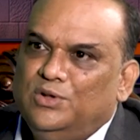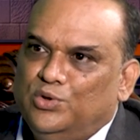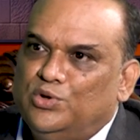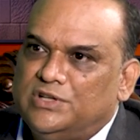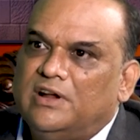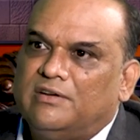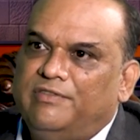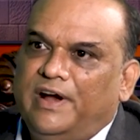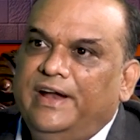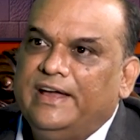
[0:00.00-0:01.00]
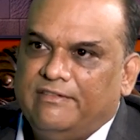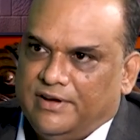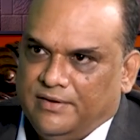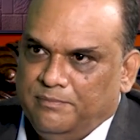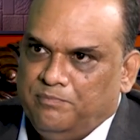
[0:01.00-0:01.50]
Those are fading
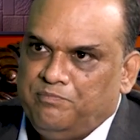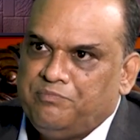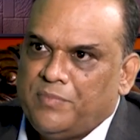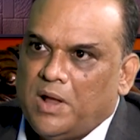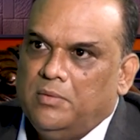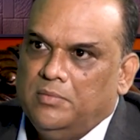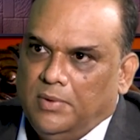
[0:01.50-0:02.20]
away, right.